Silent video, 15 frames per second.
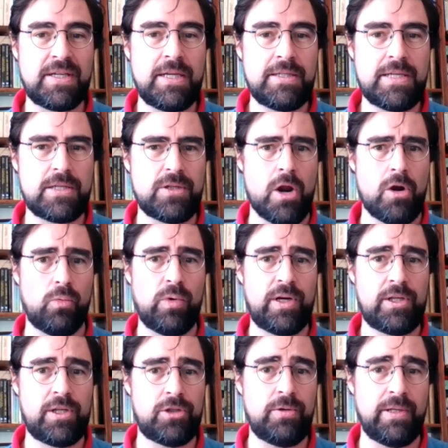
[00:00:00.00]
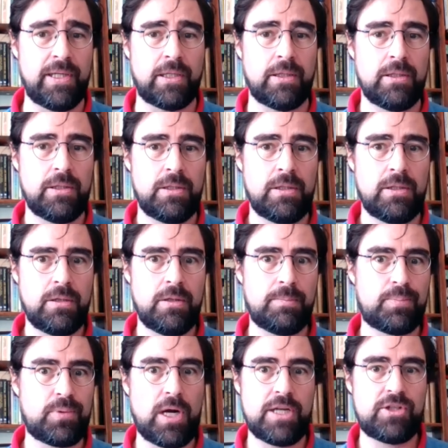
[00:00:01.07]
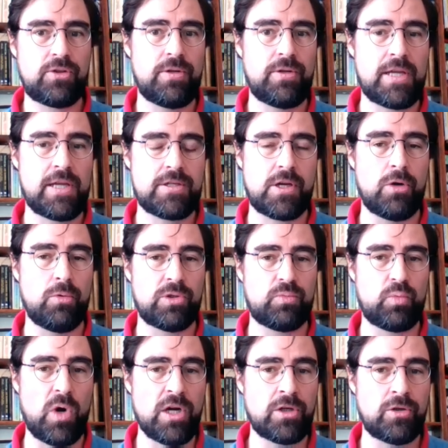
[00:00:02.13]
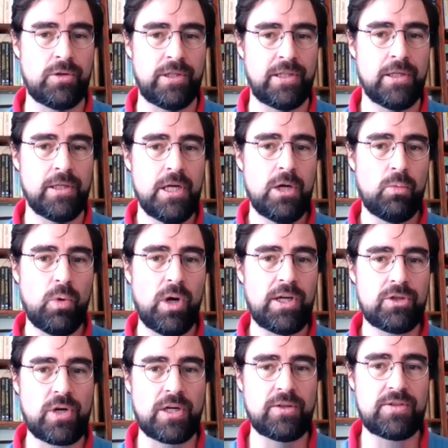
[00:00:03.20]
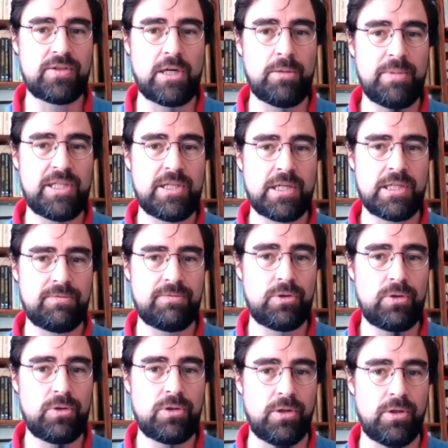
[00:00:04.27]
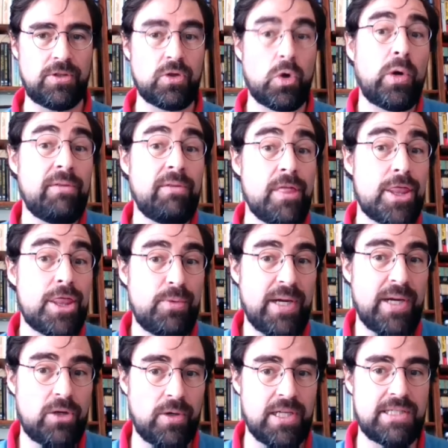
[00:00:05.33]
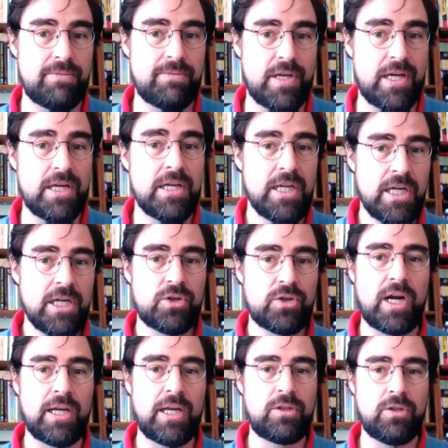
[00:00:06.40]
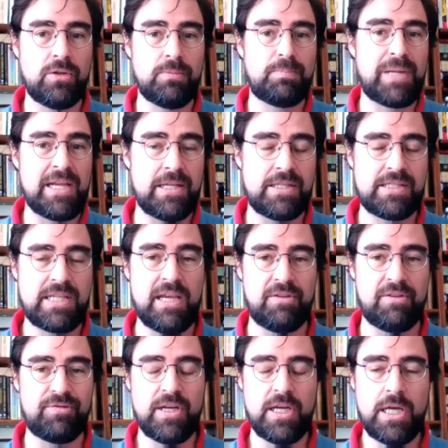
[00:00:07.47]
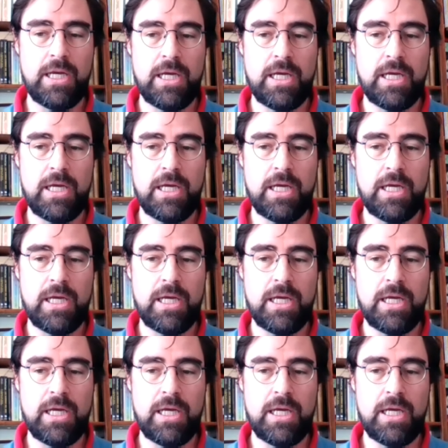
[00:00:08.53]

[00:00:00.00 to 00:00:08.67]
And he said, No, what are you doing? The price two days ago was one coin. Why are you trying to sell me chickens for two coins or even three coins if they're trying to play it safe?